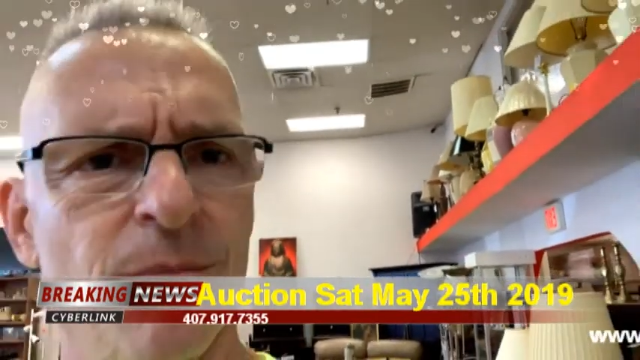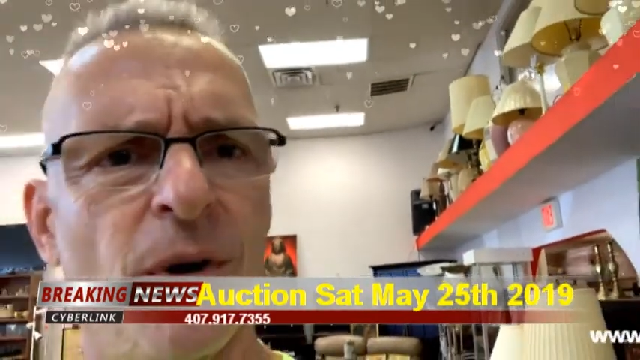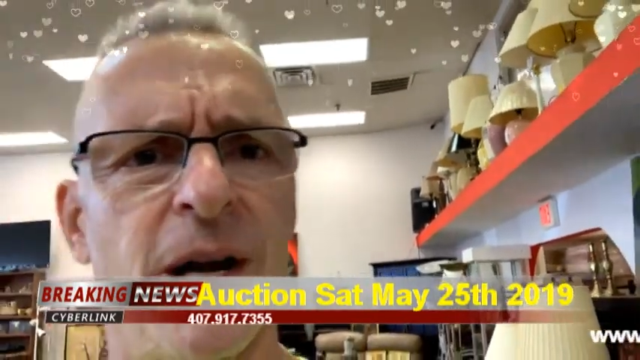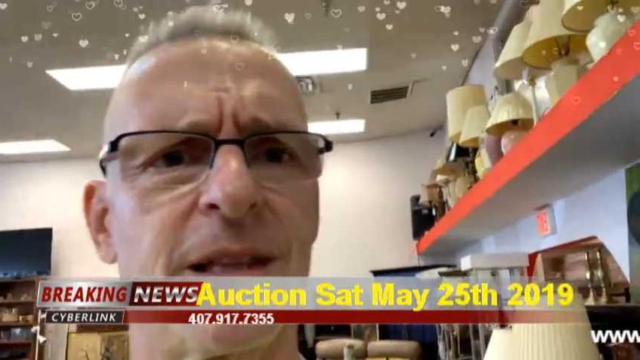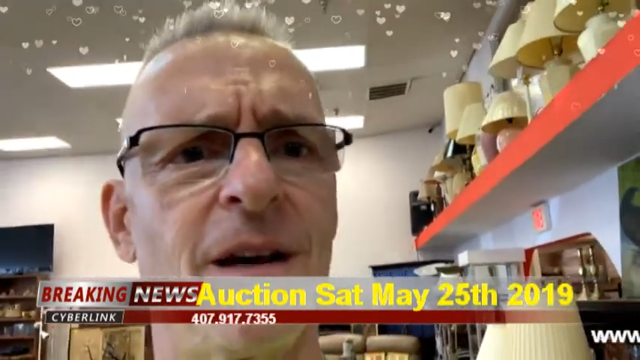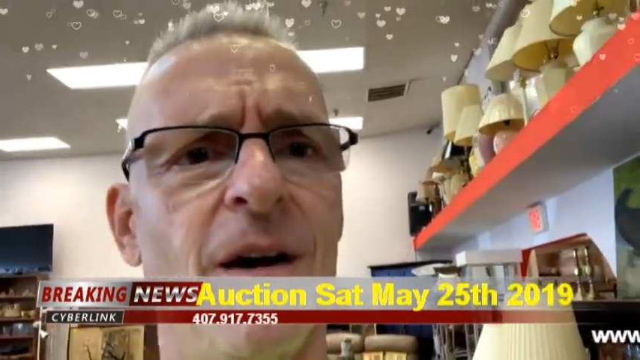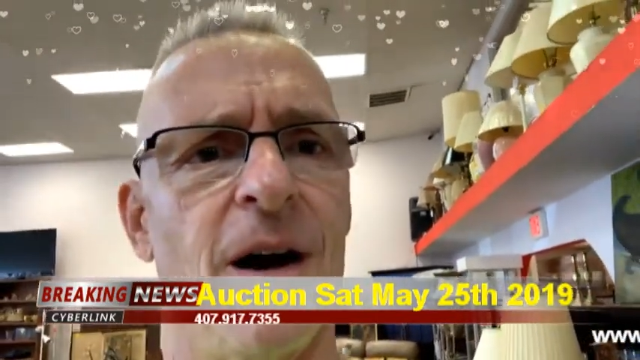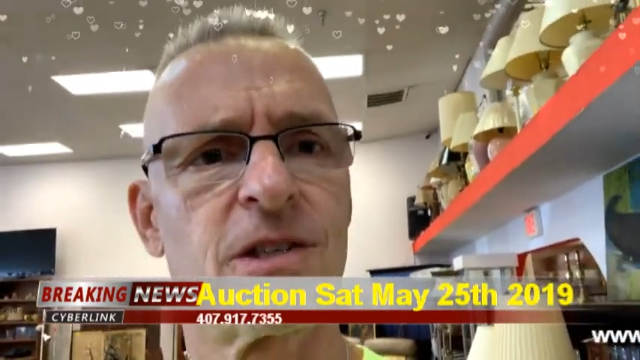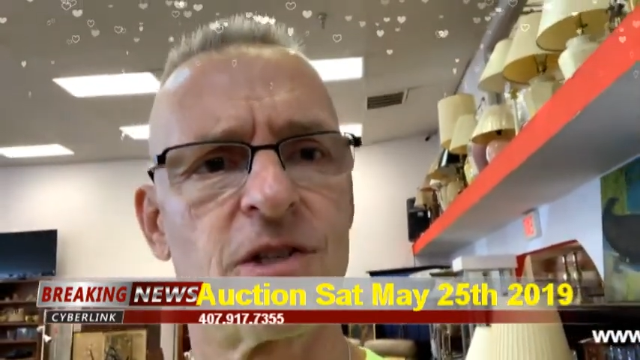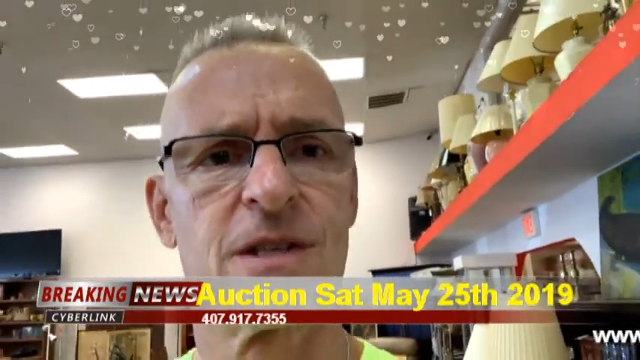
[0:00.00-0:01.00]
tonight, buy a
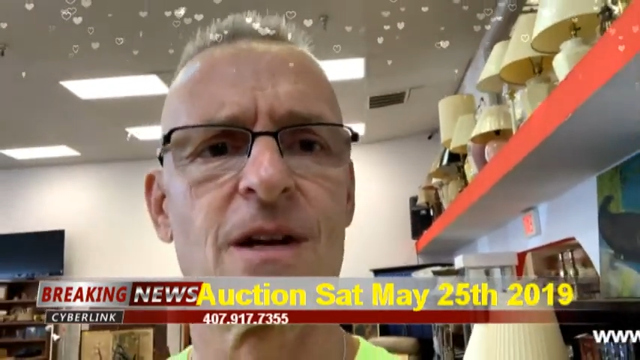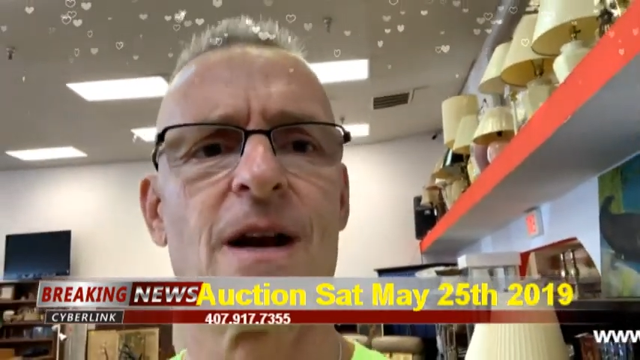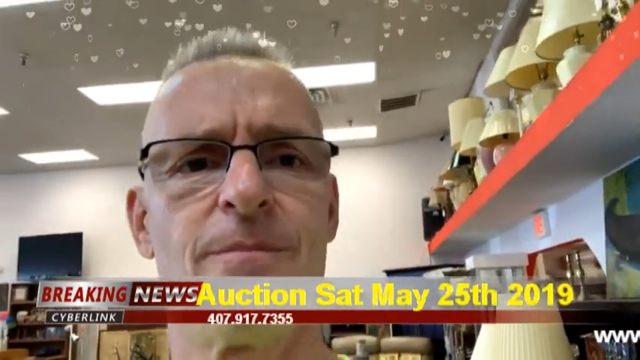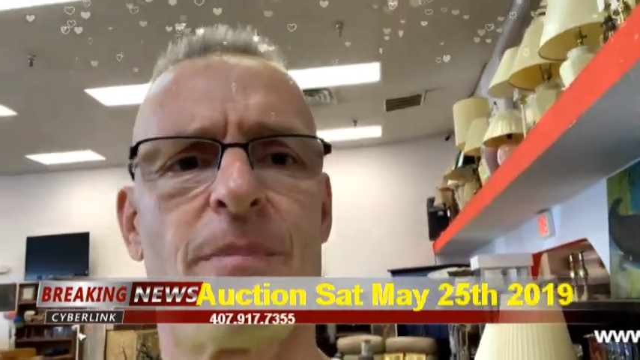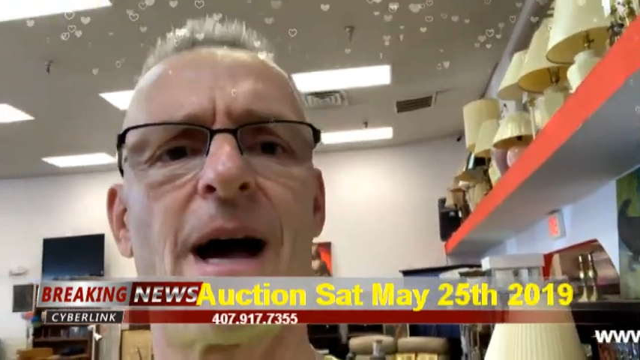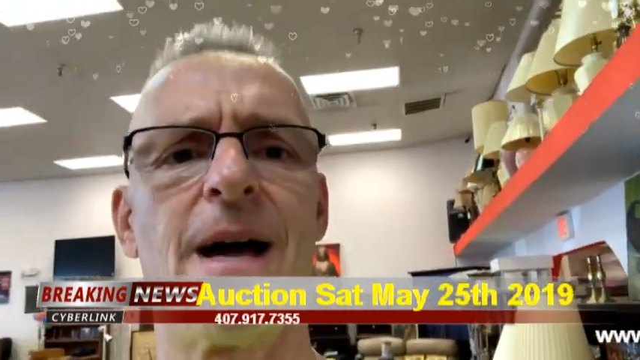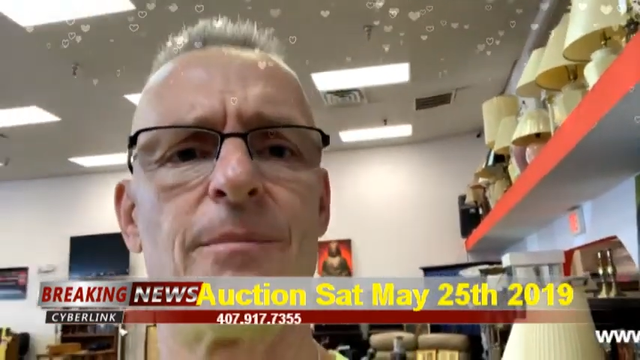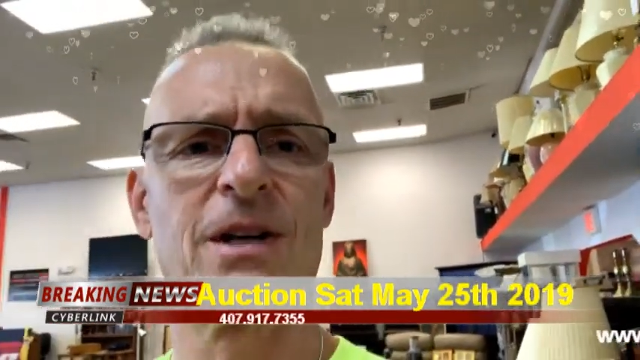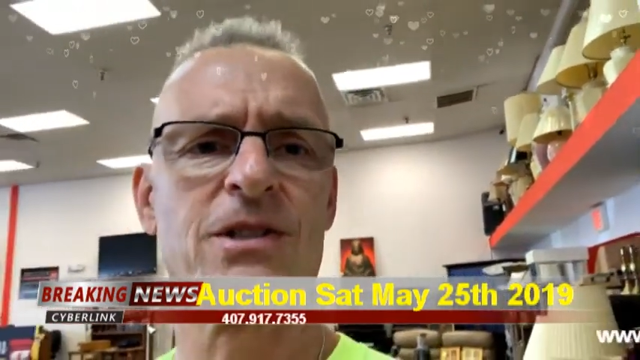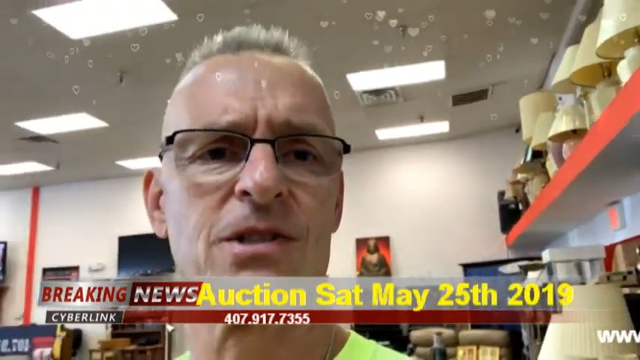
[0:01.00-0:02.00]
bunch of stuff,
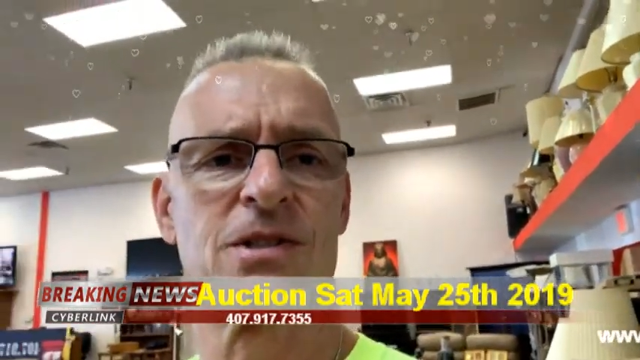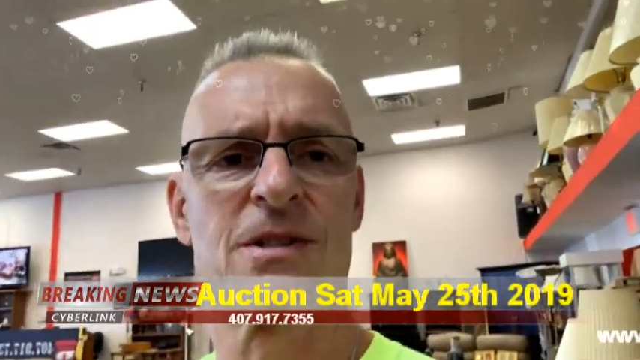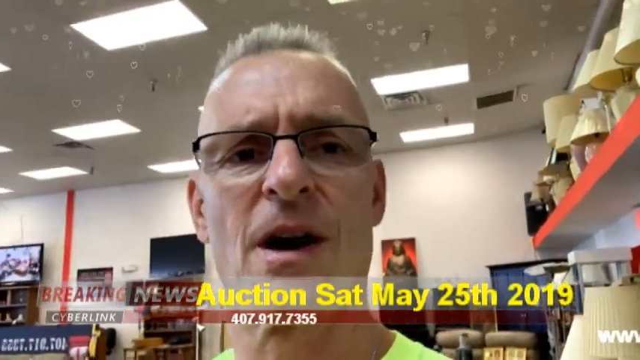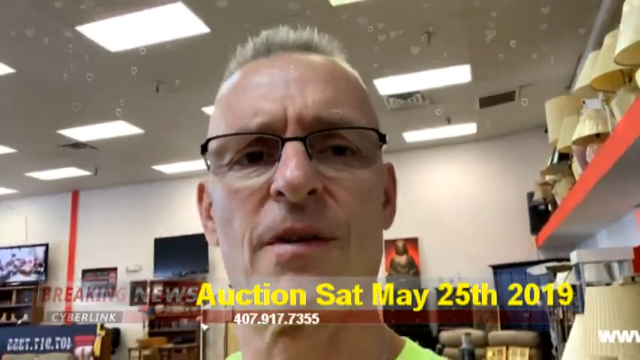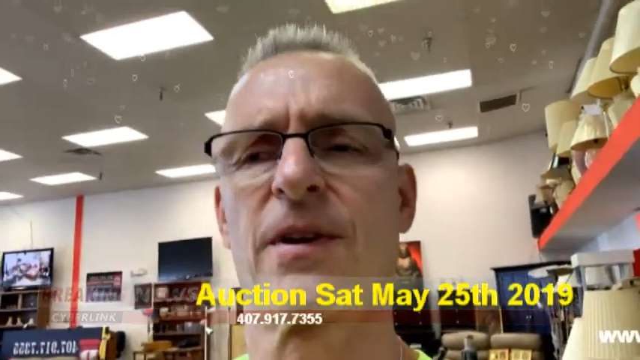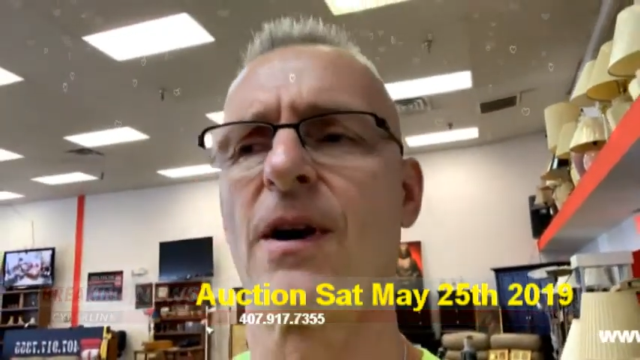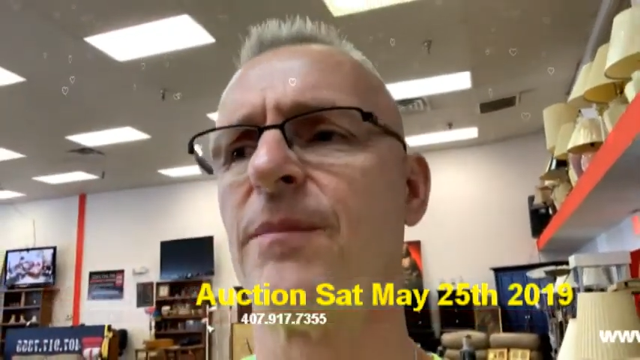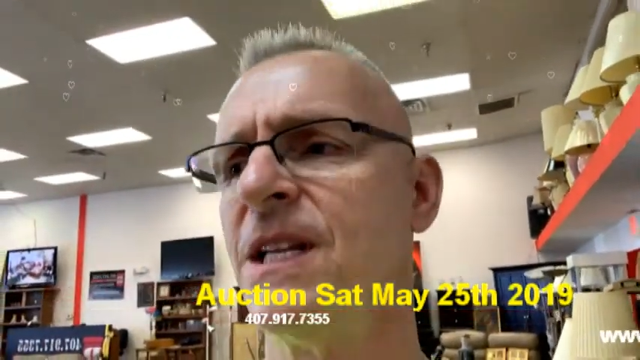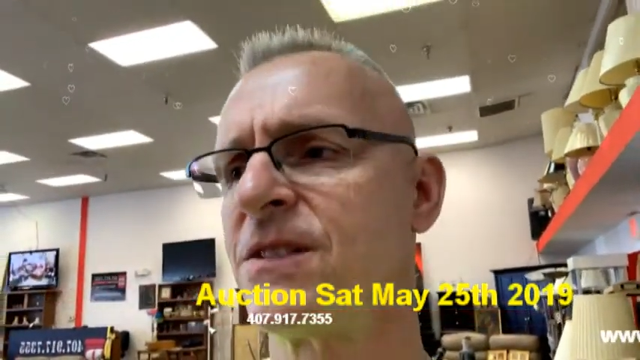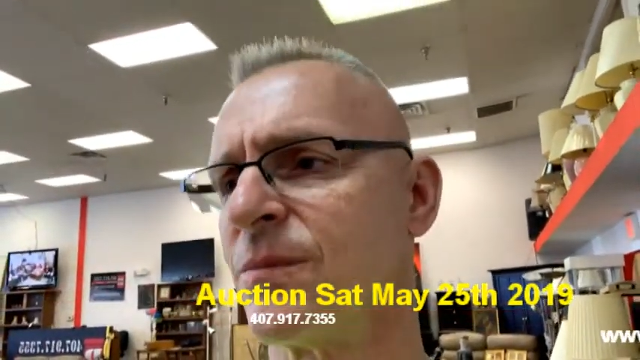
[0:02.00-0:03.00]
come eat some great
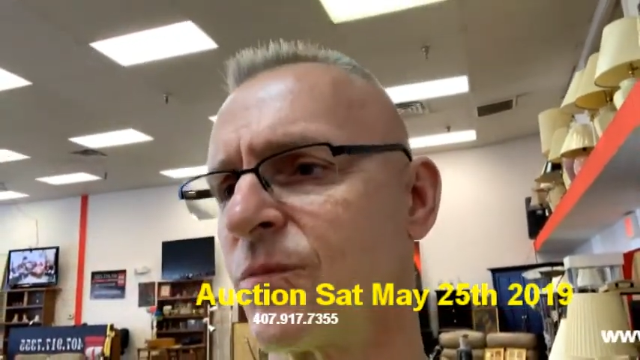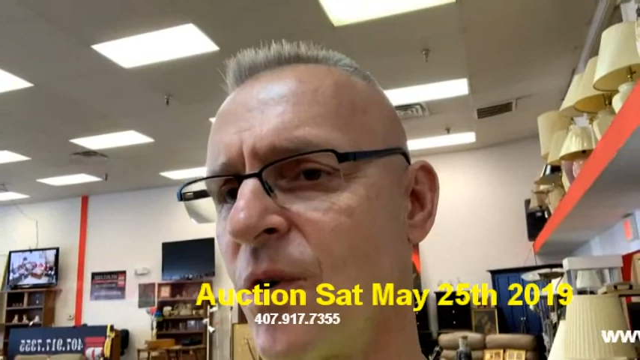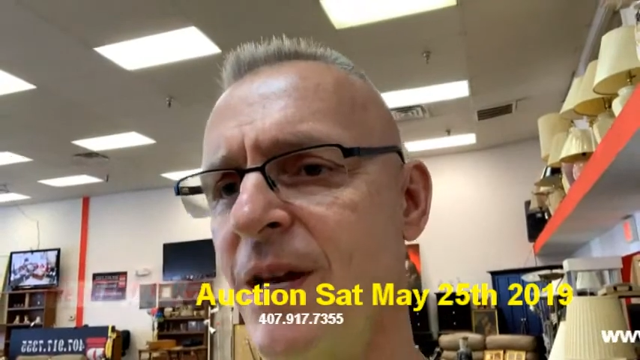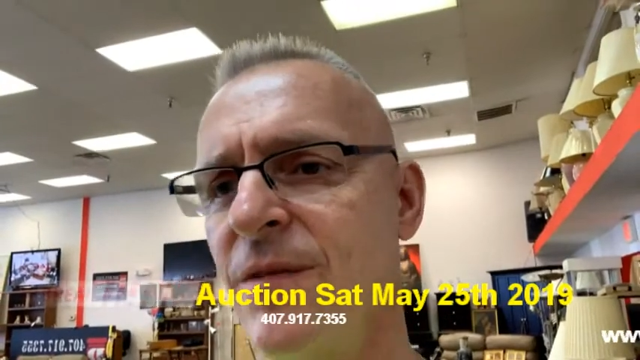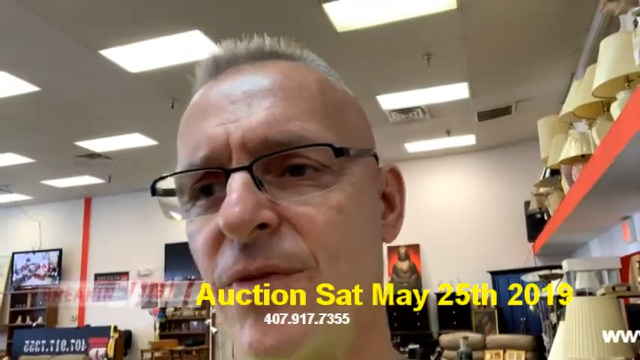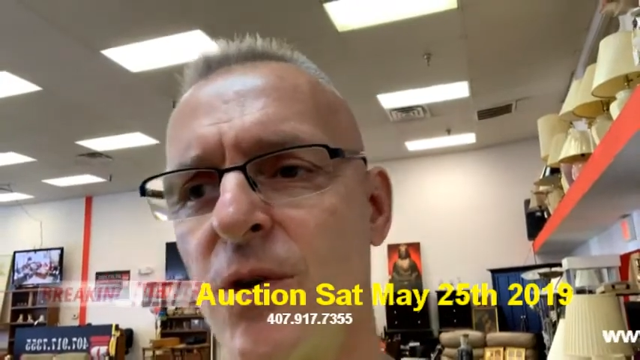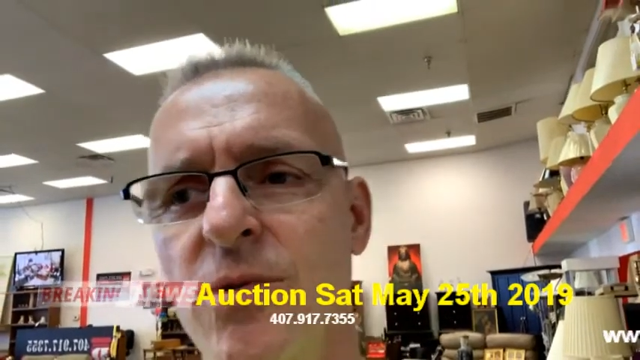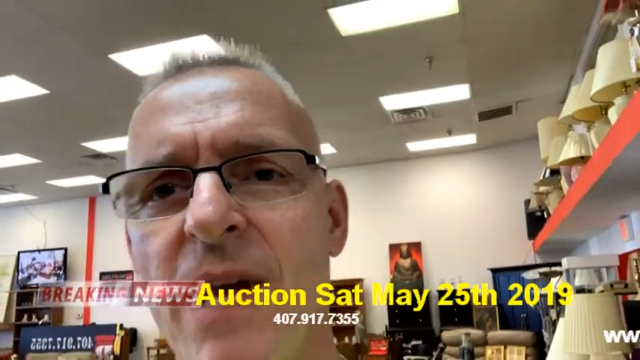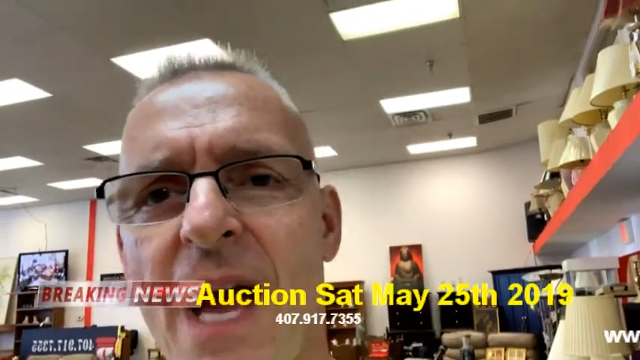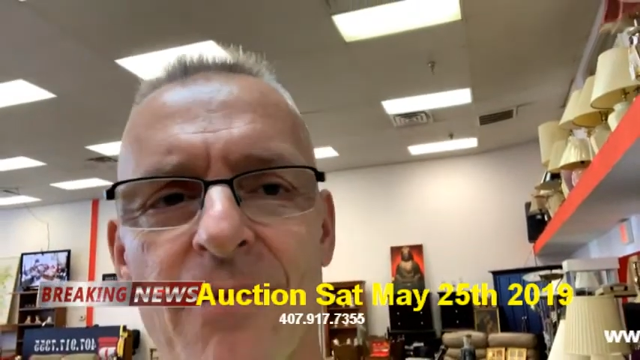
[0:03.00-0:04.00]
food, have a good
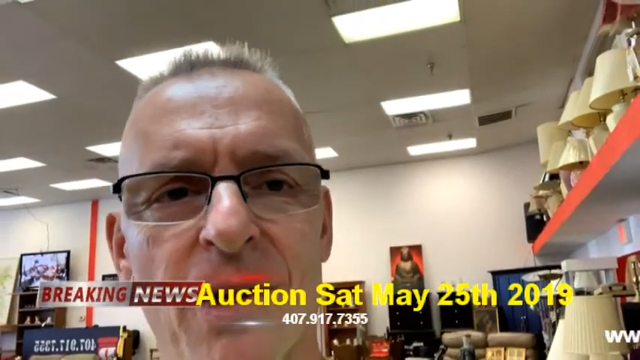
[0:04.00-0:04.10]
time,